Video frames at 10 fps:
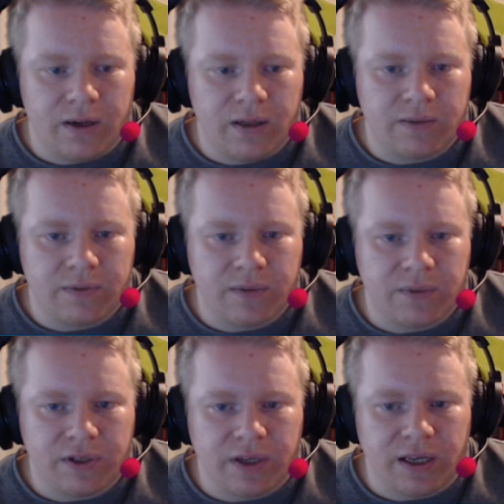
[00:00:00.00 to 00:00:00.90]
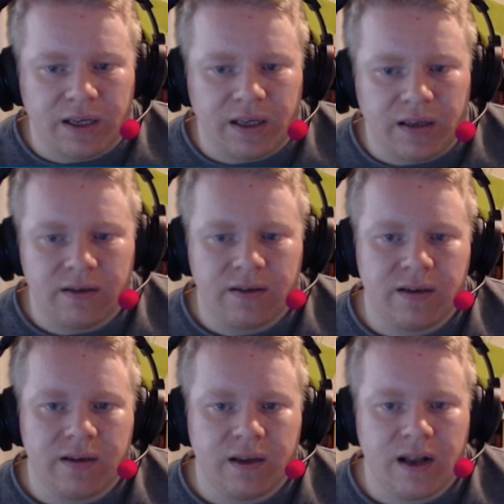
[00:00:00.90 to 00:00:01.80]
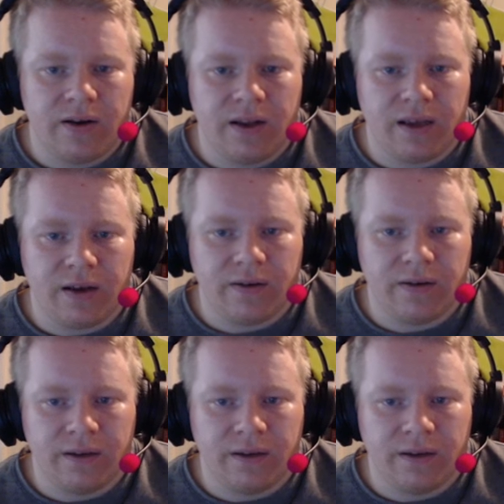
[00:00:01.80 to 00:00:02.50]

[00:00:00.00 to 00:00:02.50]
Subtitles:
Let's be cheeky. Hello, Nico.